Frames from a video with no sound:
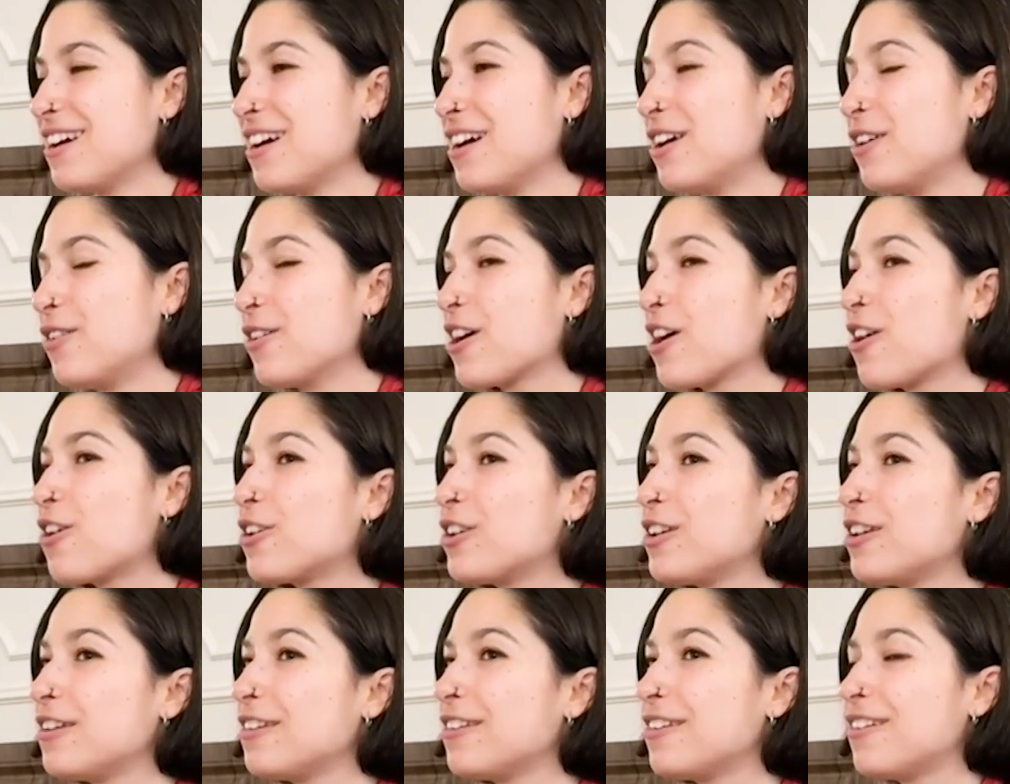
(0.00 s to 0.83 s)

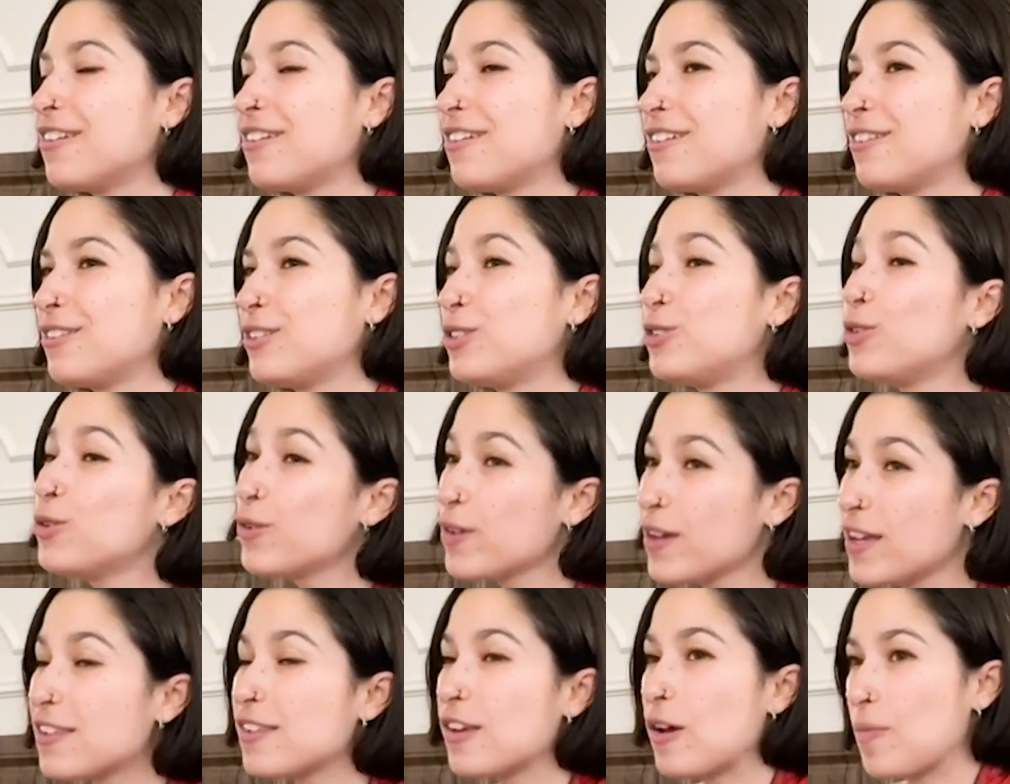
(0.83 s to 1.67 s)
Regarding
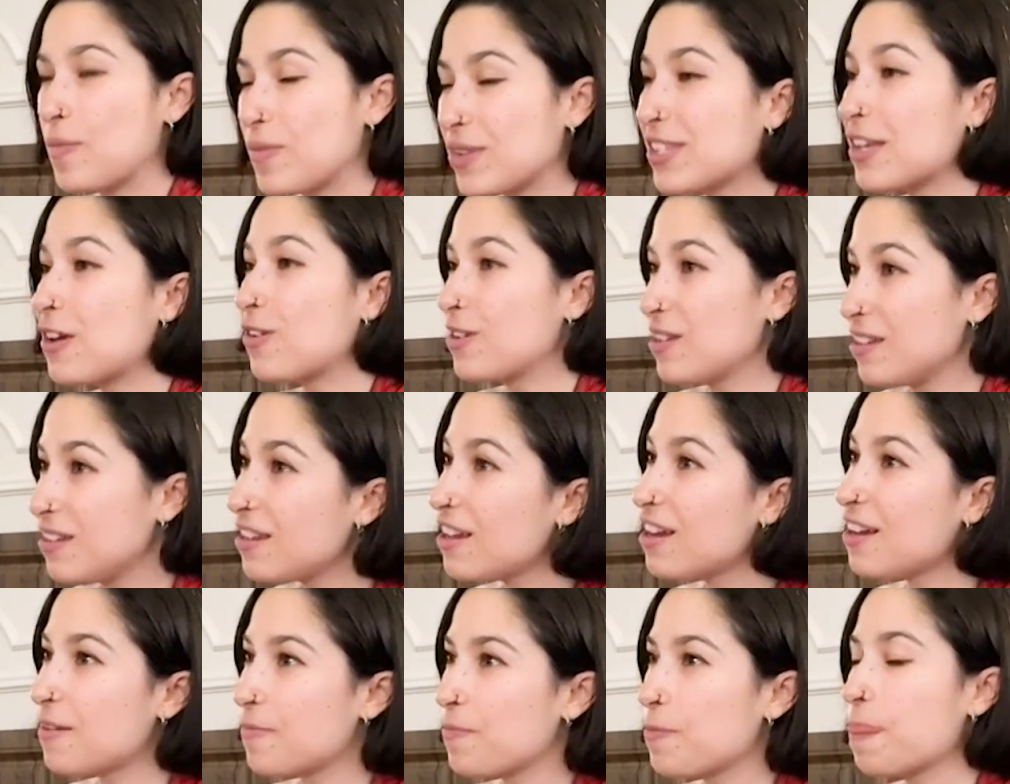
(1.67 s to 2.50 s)
tourism,
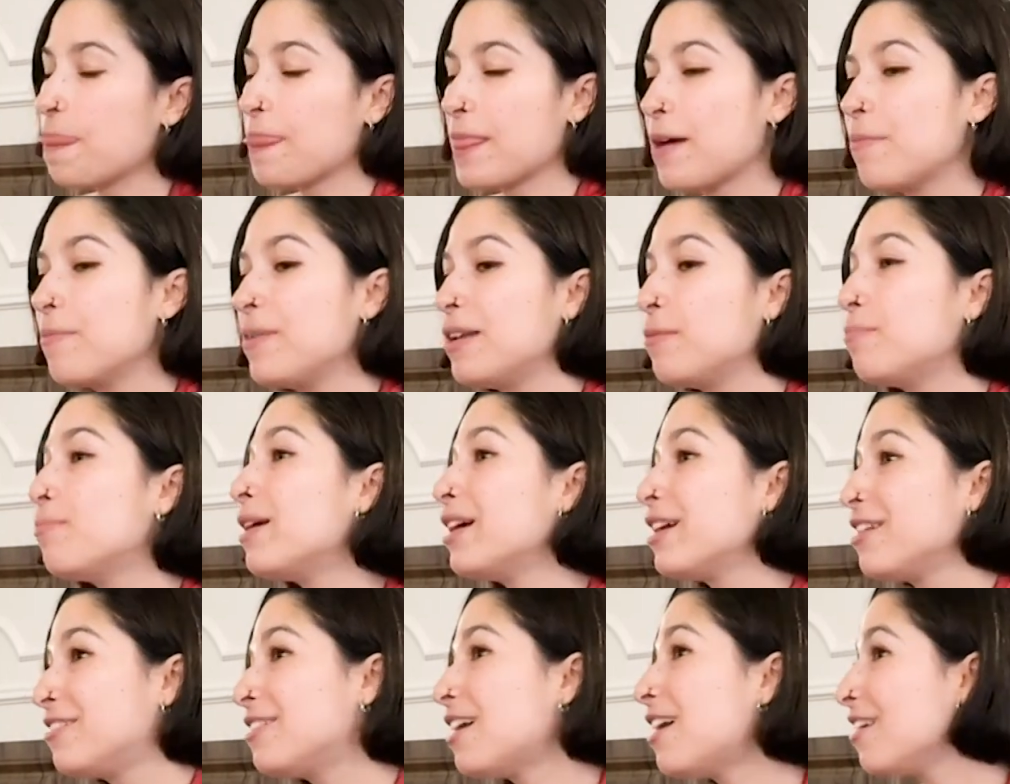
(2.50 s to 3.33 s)
Sardinia, I mean, by
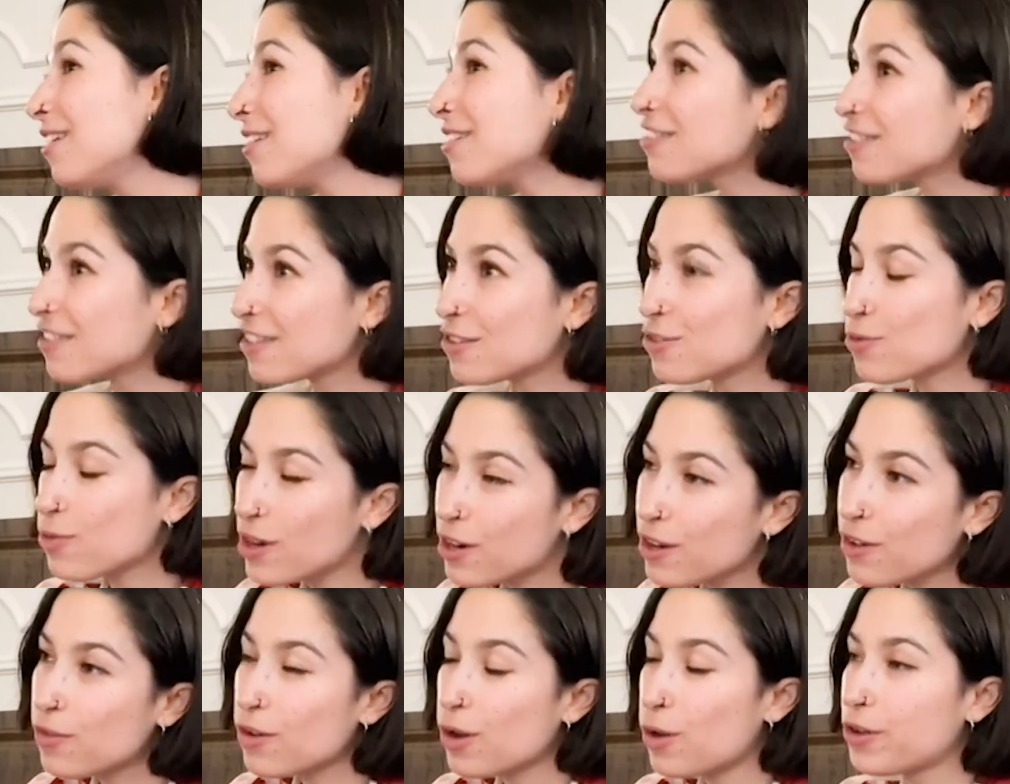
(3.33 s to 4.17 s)
Italians is very
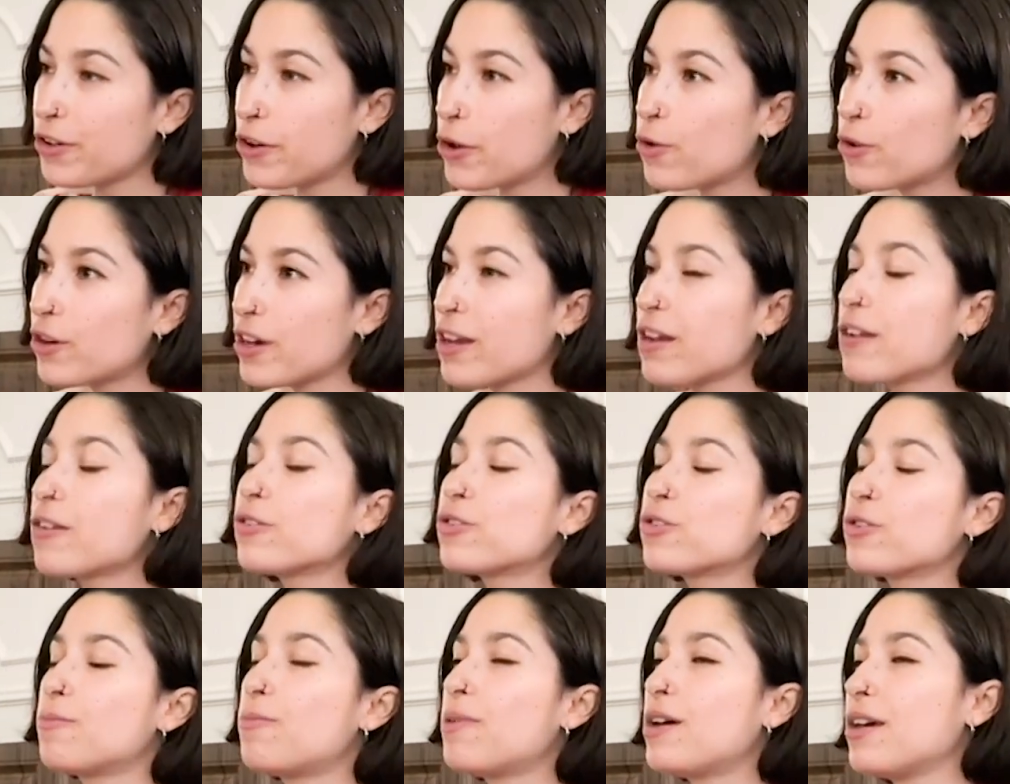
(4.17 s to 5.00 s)
well known, and
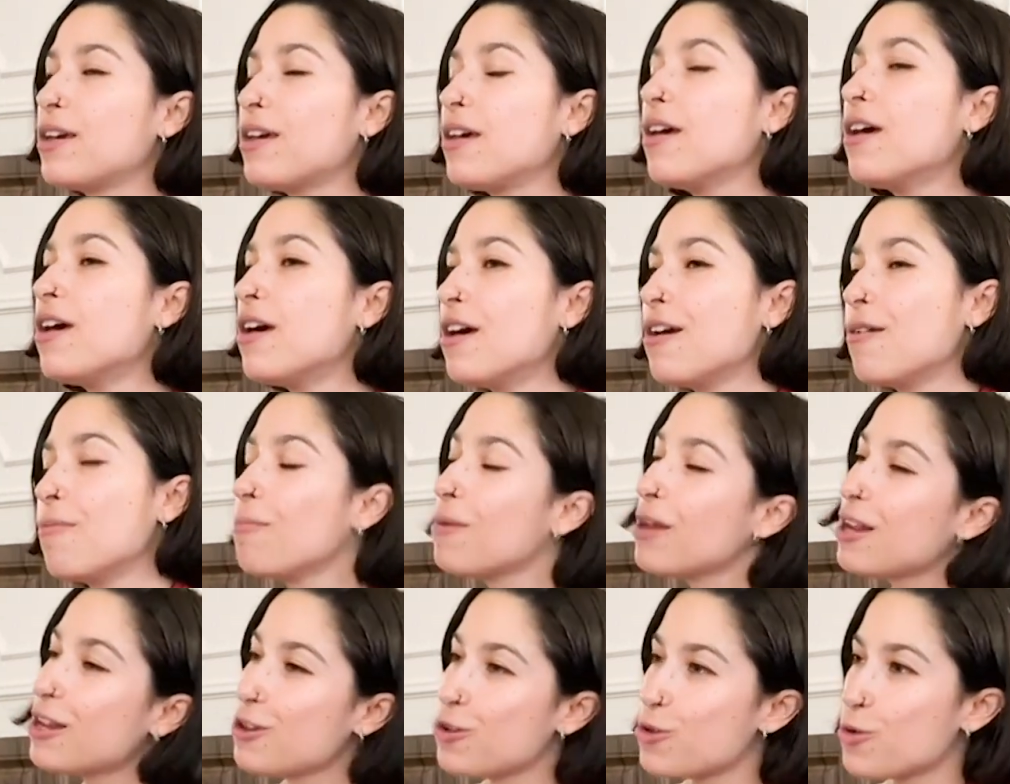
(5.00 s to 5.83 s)
also by
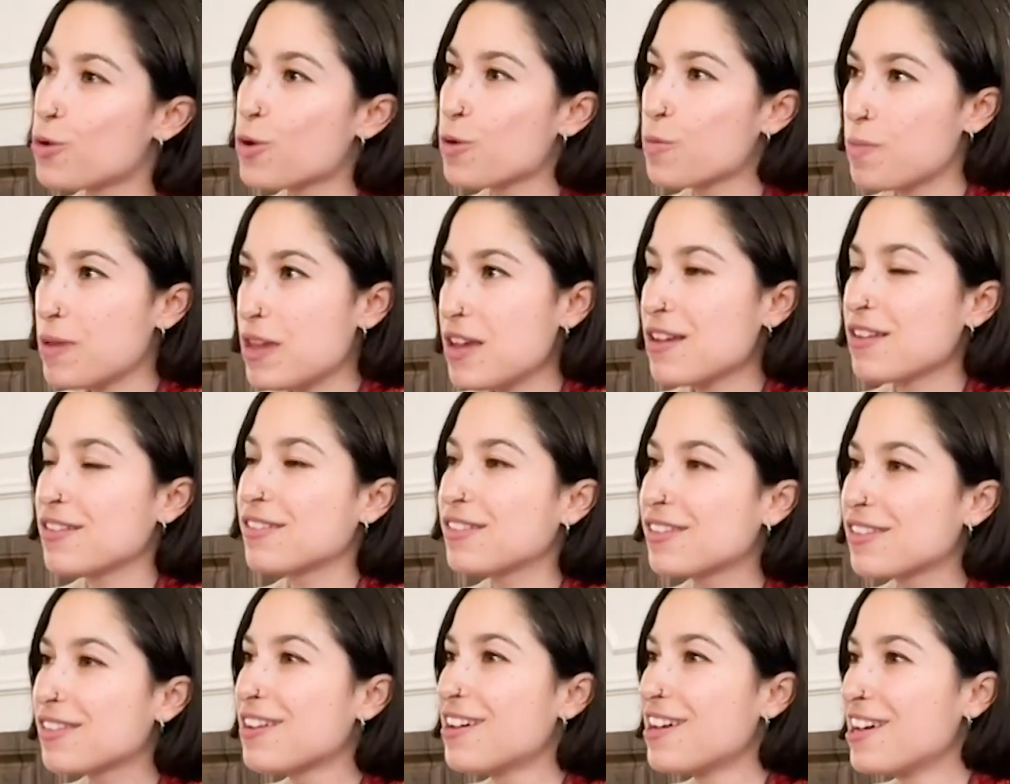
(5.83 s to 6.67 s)
many
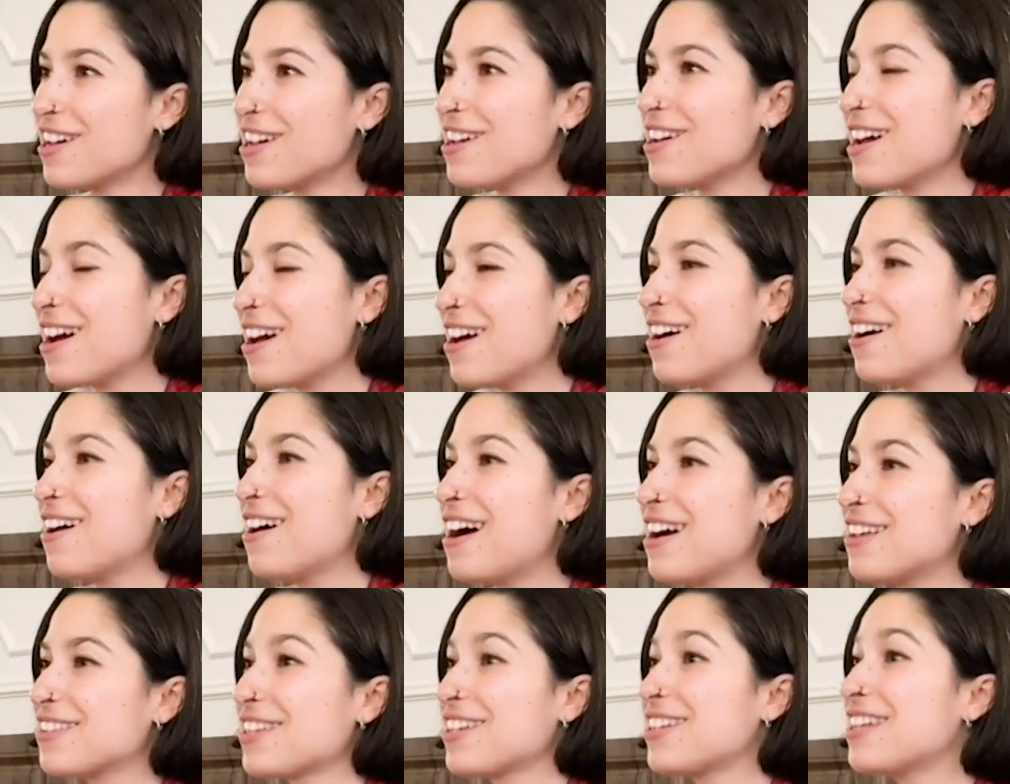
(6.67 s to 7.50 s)
Europeans
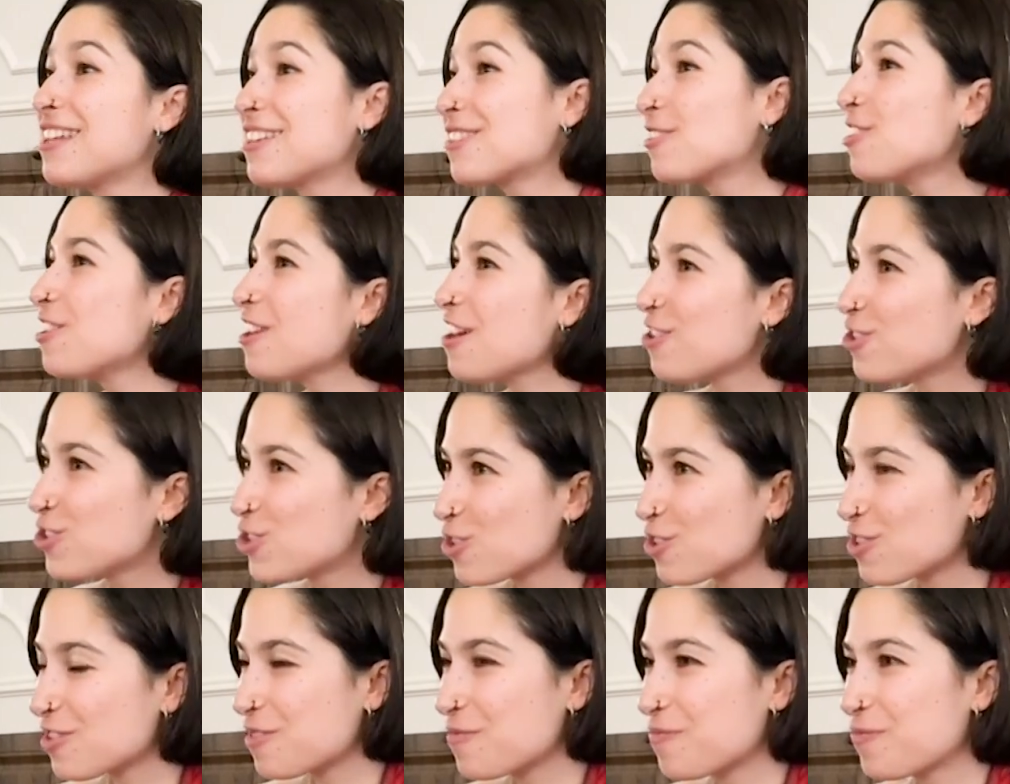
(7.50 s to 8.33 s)
as a
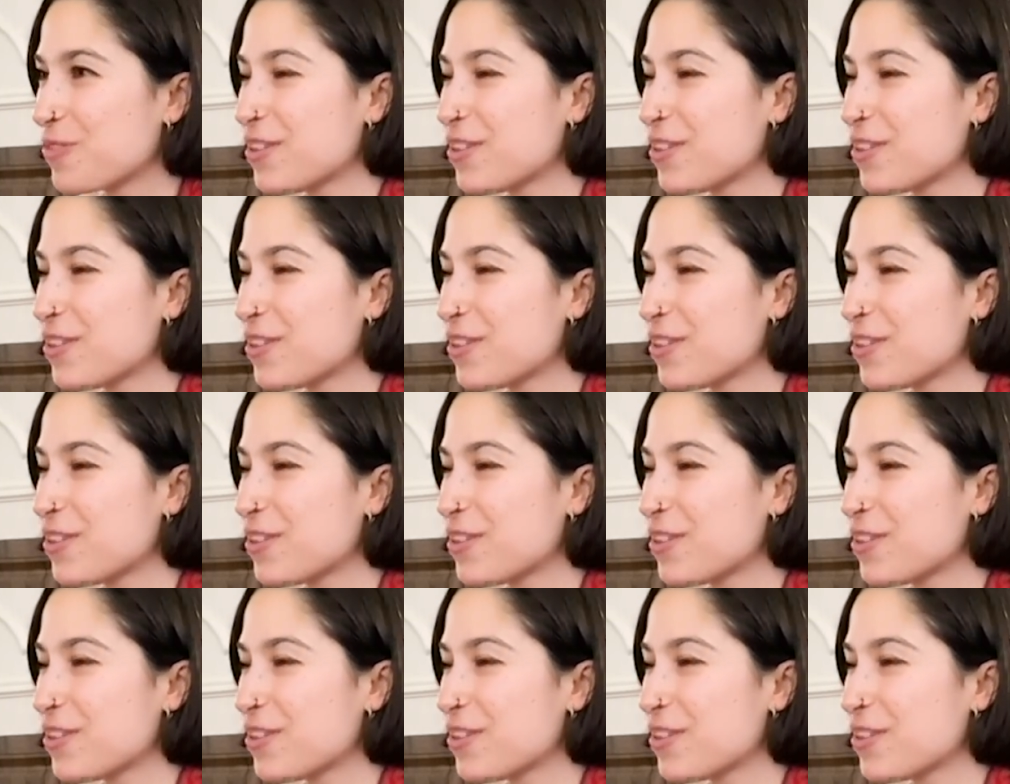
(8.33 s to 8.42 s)
destination